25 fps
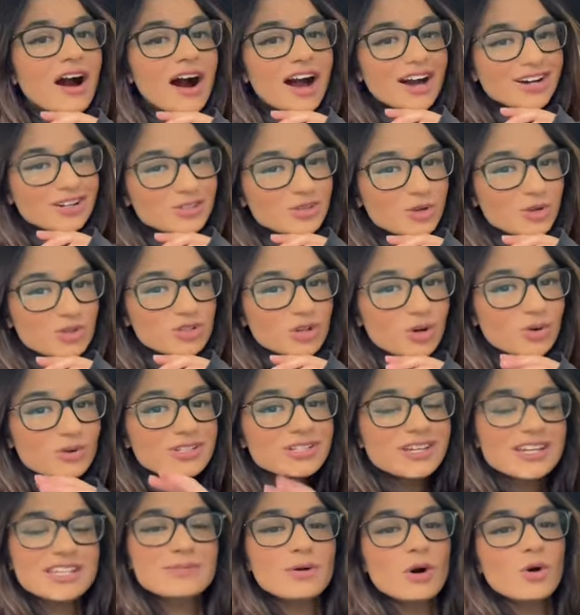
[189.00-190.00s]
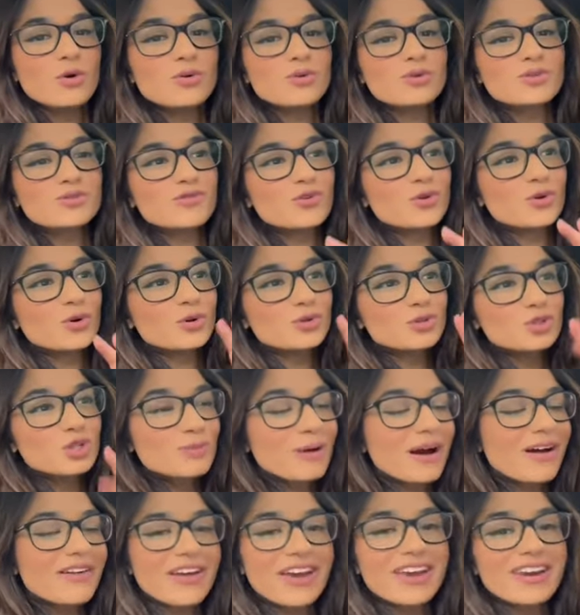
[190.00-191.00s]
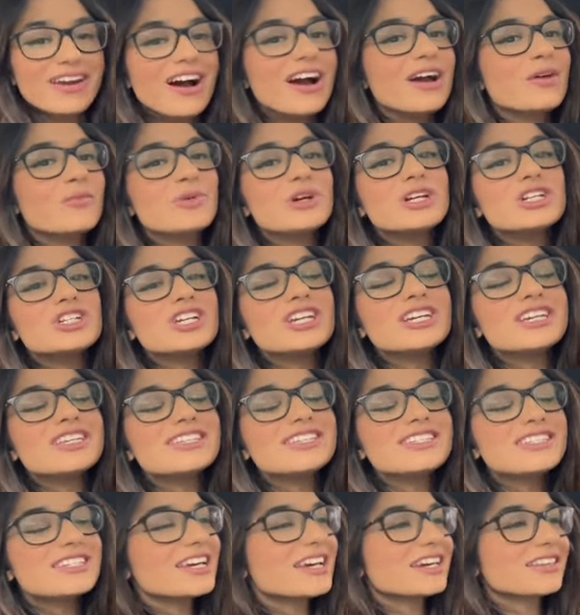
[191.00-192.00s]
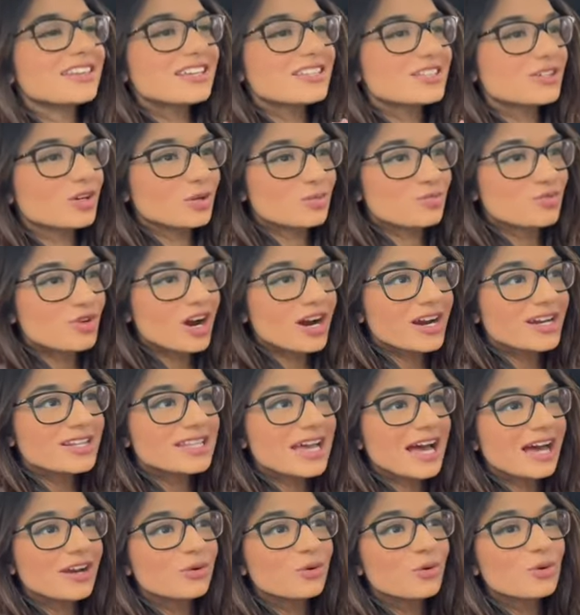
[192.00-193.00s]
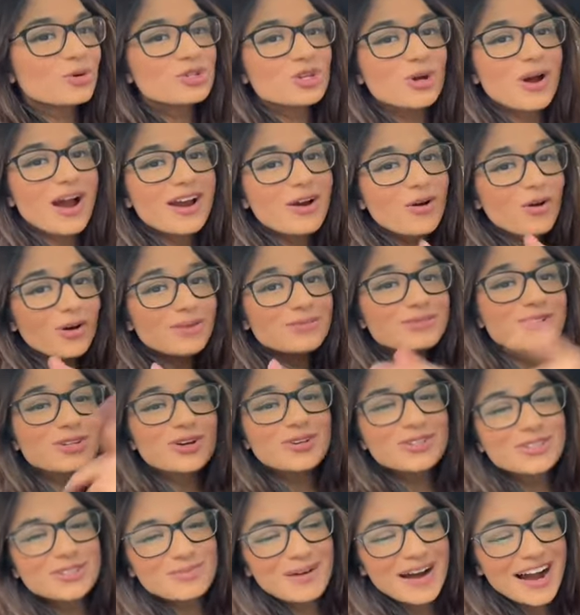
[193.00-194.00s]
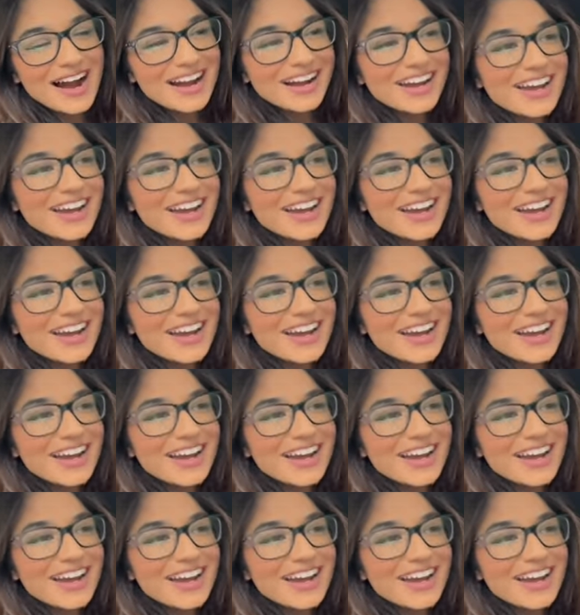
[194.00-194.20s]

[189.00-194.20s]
just got sold six bottles for £2.99, which is sick. That's a good price. And also, I got him to go to the back.